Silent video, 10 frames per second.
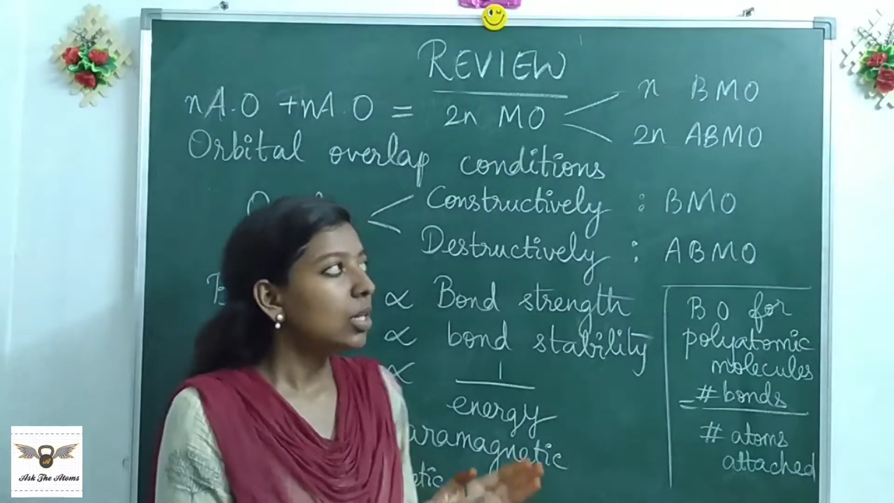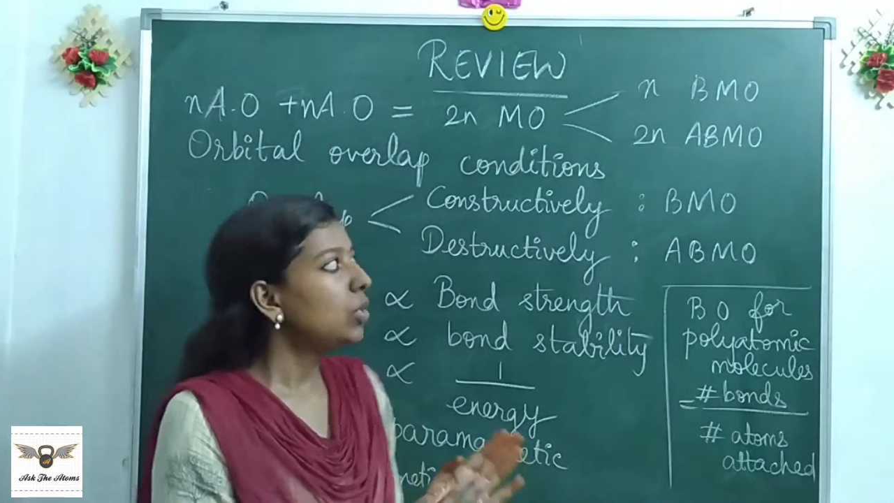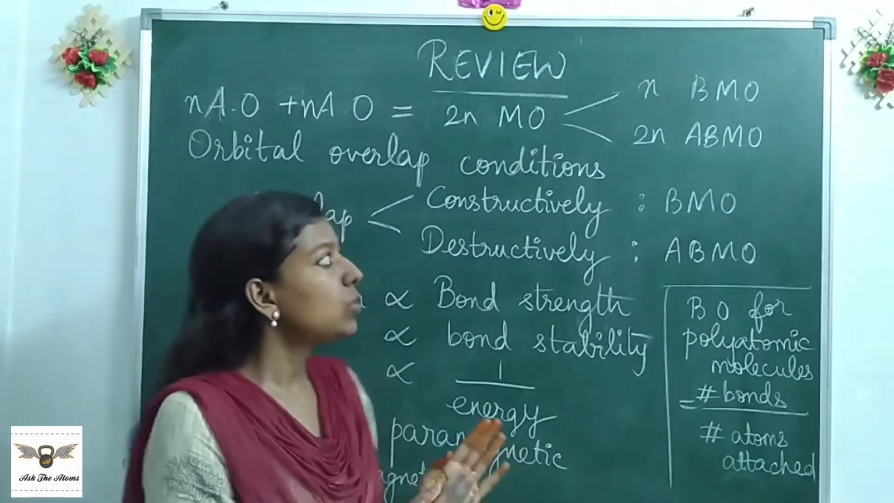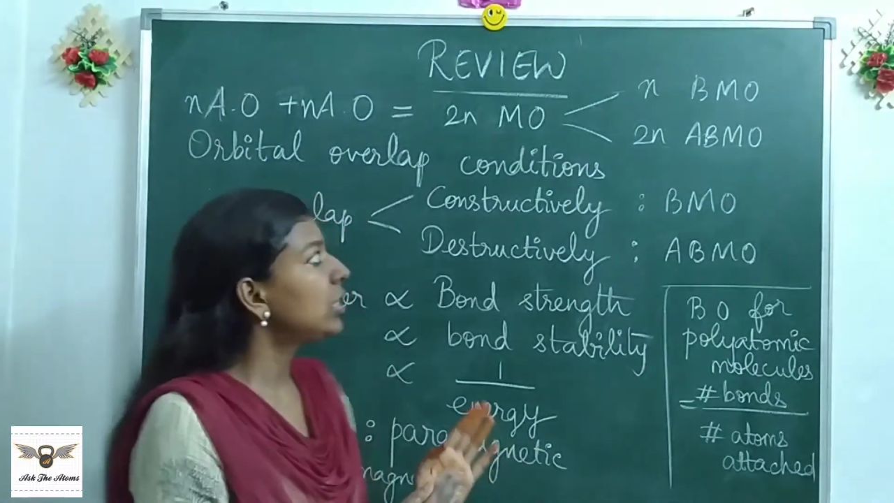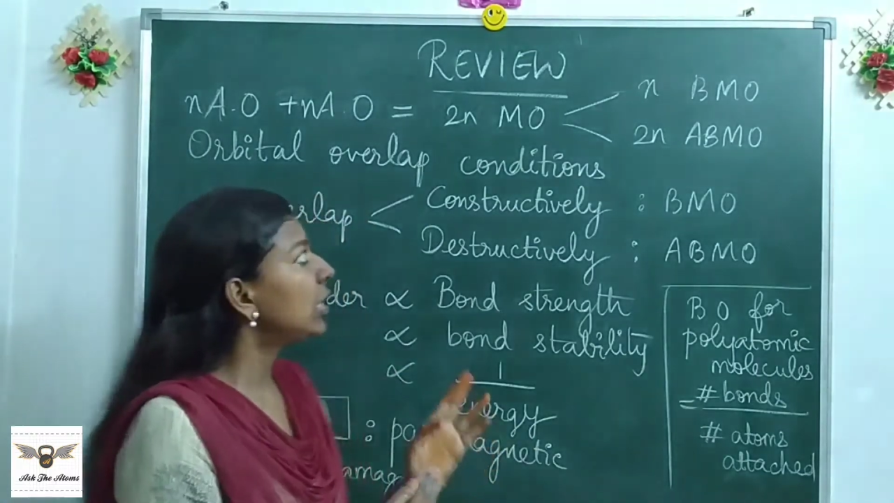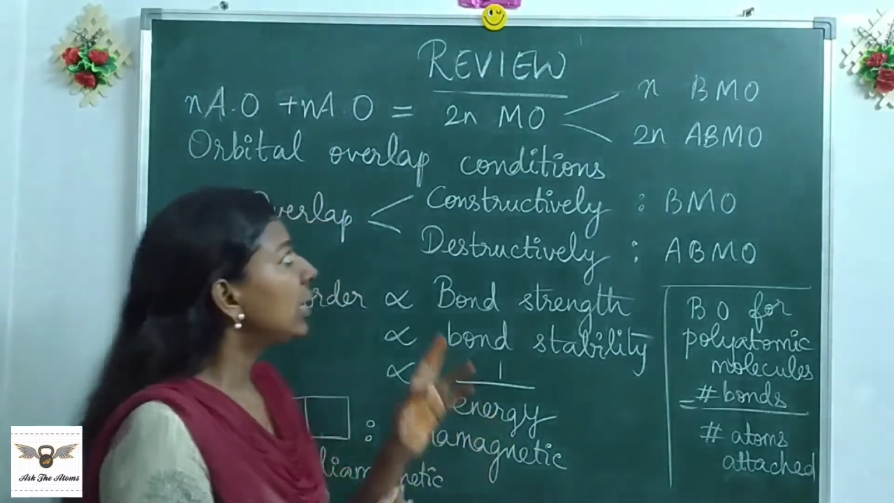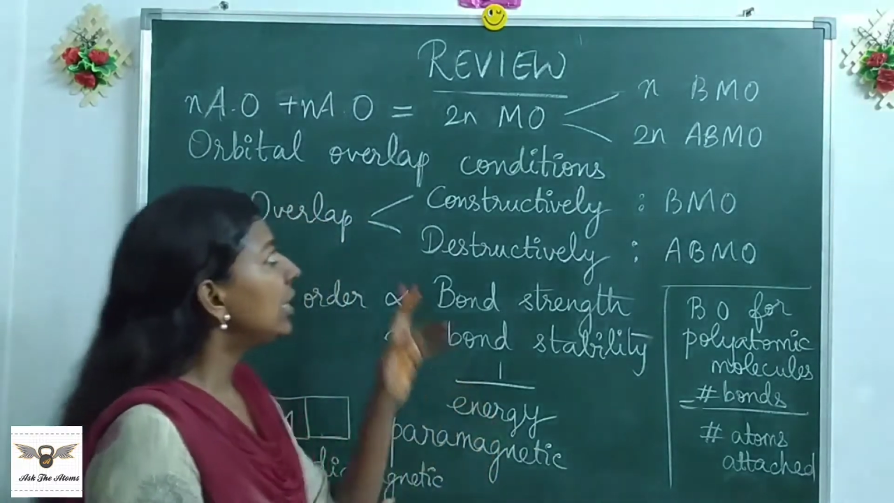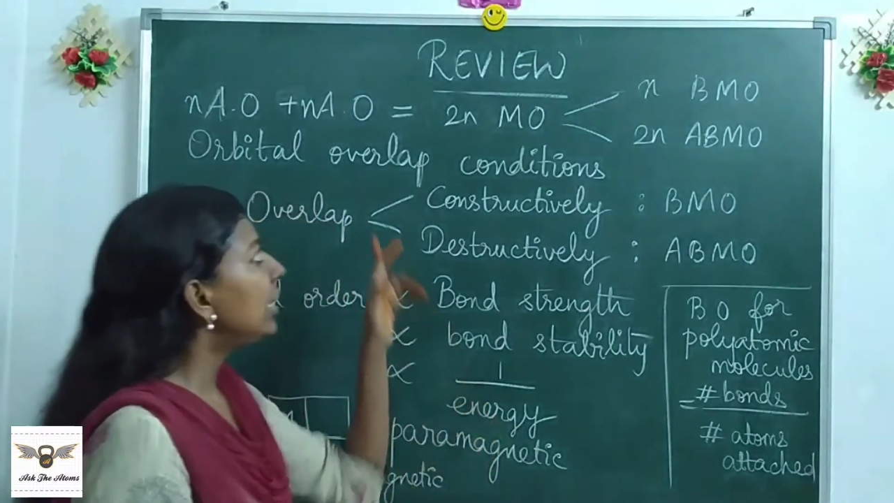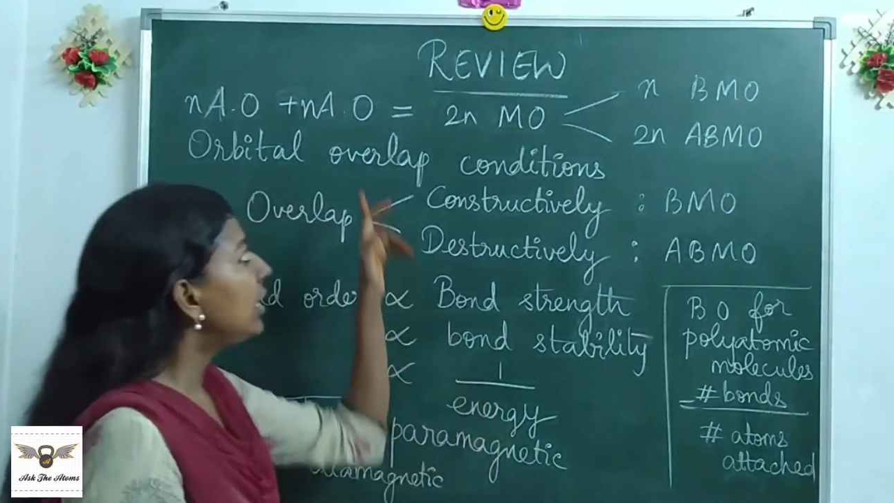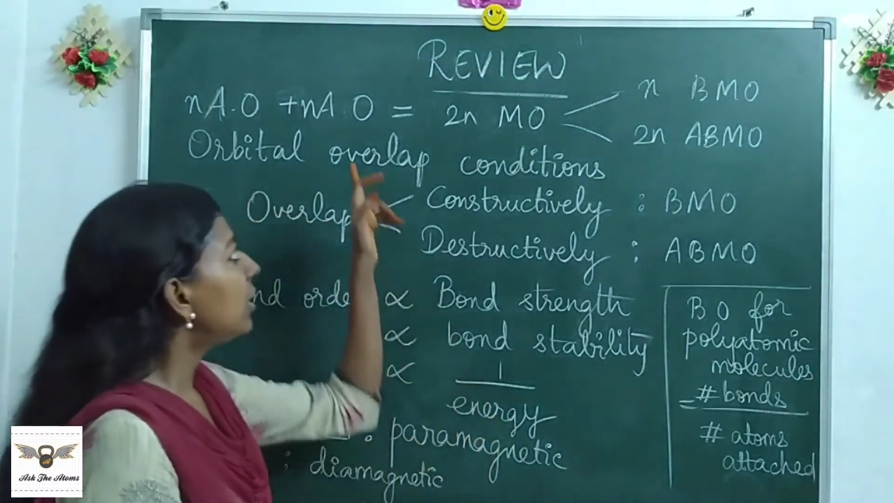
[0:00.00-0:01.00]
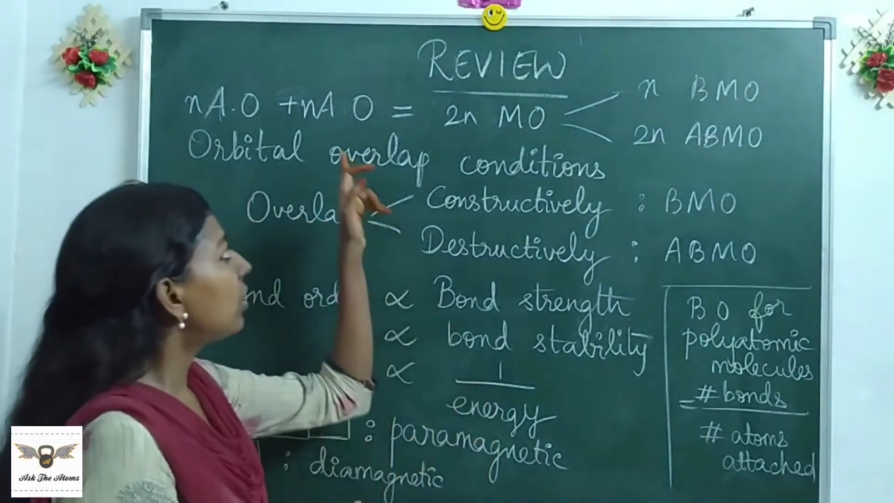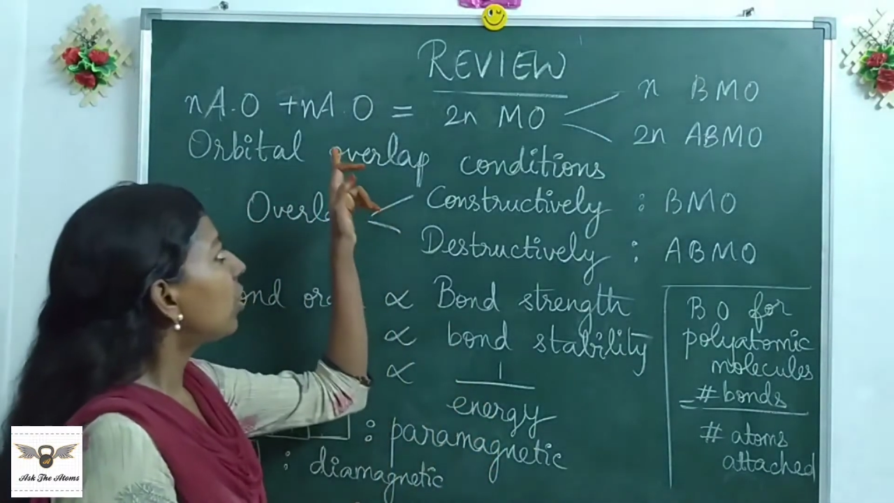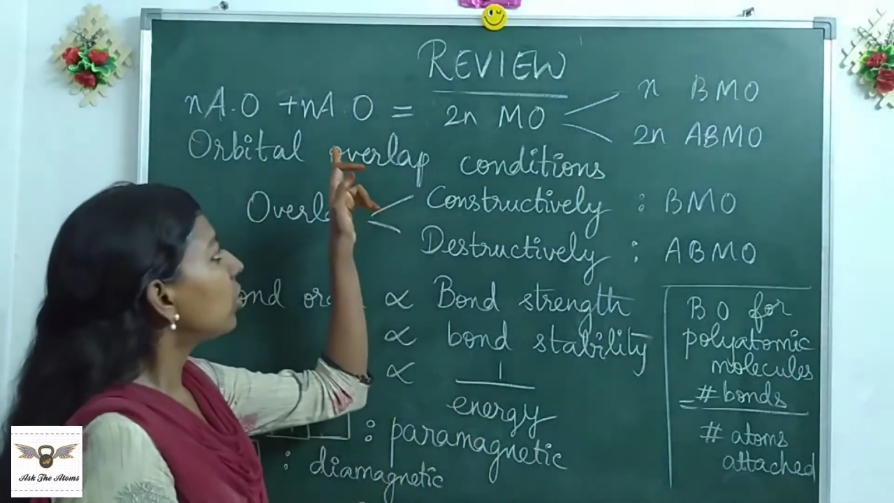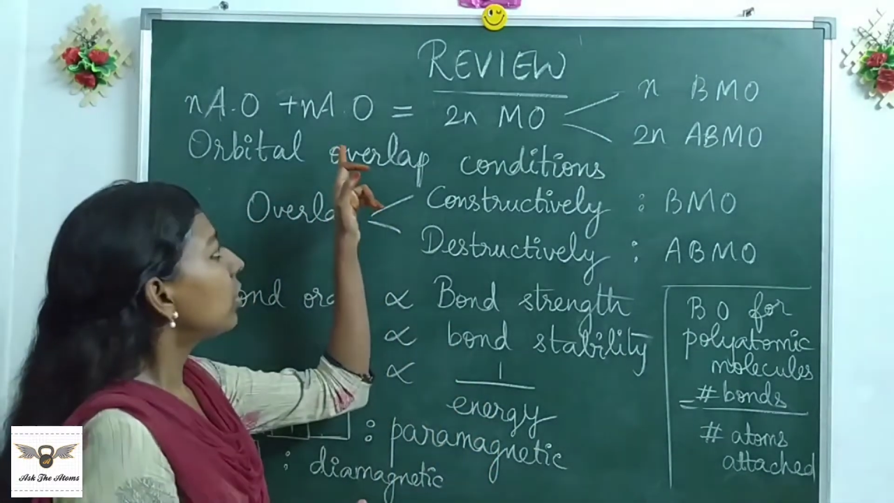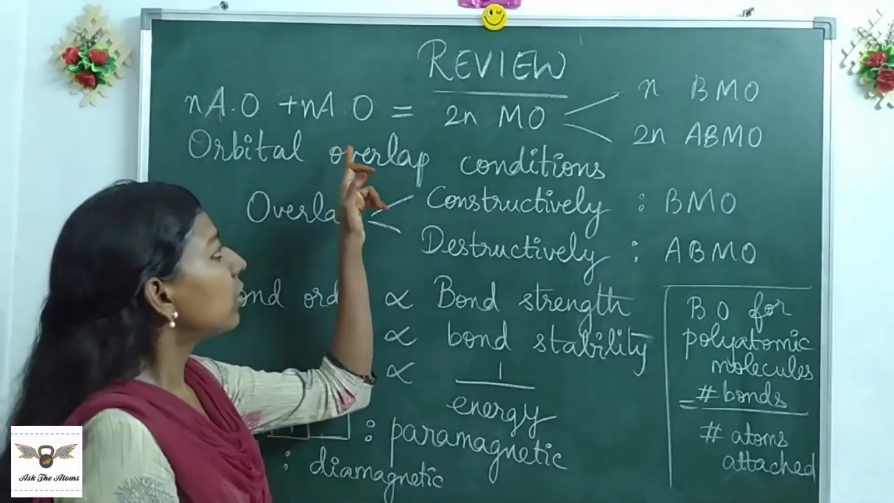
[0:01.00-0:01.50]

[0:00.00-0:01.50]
using linear